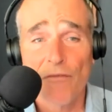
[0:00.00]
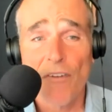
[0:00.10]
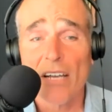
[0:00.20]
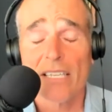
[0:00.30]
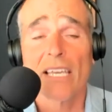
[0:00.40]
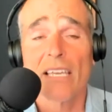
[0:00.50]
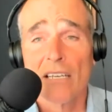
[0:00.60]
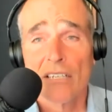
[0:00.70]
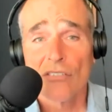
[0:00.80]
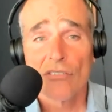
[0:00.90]

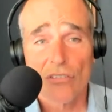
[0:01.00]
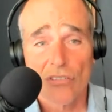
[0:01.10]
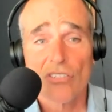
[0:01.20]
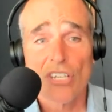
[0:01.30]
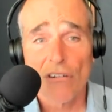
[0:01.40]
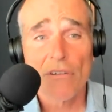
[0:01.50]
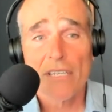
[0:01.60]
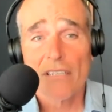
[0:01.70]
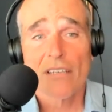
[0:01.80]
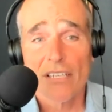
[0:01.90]
fucking a
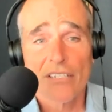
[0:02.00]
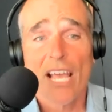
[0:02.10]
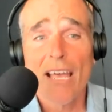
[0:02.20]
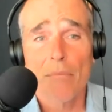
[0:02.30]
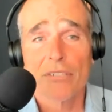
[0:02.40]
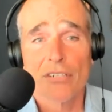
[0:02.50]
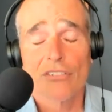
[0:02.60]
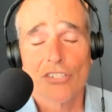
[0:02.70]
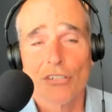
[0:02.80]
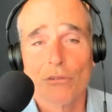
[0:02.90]
serious attempt
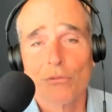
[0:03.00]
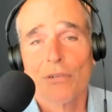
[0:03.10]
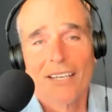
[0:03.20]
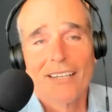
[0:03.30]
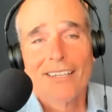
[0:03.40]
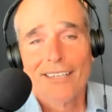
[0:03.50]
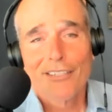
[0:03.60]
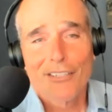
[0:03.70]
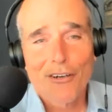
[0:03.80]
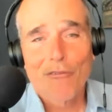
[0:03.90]
to,
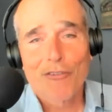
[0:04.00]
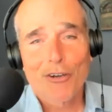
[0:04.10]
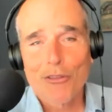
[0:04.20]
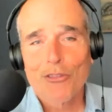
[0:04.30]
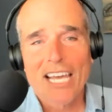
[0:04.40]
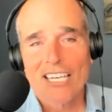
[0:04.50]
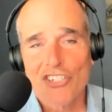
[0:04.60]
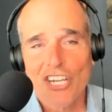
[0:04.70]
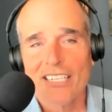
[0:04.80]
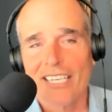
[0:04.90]
you know, further that
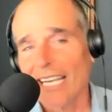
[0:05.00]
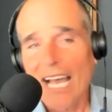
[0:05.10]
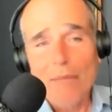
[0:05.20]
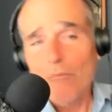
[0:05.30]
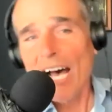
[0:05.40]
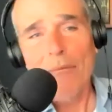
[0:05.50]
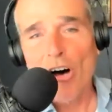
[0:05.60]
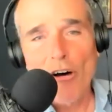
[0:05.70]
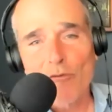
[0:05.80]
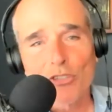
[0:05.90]
agenda. And I'm
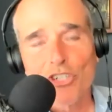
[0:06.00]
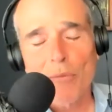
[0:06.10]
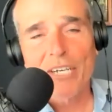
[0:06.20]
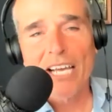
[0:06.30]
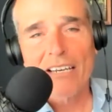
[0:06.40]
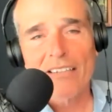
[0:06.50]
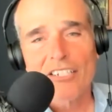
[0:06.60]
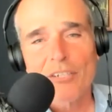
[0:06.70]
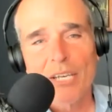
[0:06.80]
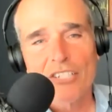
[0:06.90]
I'm all for jumping out of
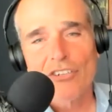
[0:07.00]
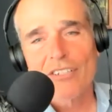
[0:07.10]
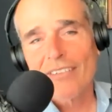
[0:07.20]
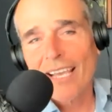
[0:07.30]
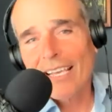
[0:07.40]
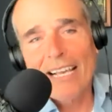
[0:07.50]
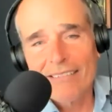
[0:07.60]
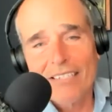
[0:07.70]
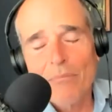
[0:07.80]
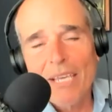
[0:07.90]
the dimension and saying,
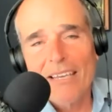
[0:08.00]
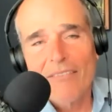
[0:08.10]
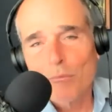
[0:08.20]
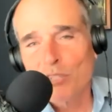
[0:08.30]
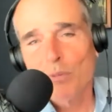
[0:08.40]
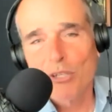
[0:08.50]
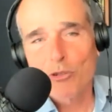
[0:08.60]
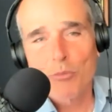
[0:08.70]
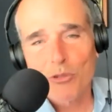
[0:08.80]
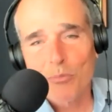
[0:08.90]
to me, from a
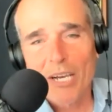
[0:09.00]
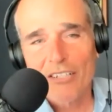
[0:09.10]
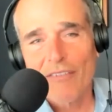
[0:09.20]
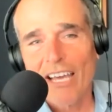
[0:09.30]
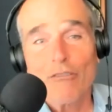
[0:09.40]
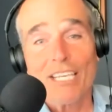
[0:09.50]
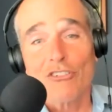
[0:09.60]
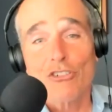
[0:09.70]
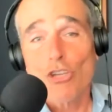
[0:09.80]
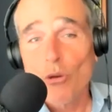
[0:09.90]
spiritual perspective, I don't
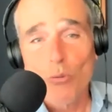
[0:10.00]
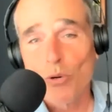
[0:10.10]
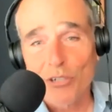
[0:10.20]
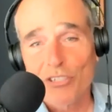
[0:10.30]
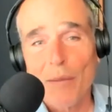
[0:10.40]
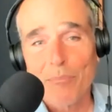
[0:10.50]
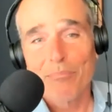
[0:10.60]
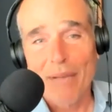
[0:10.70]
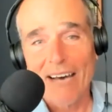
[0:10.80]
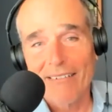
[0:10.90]
get too worked up
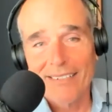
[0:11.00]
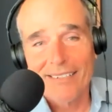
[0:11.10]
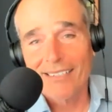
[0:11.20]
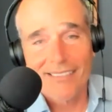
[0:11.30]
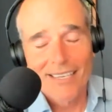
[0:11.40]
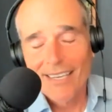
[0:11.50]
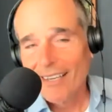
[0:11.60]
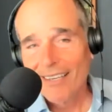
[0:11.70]
about it because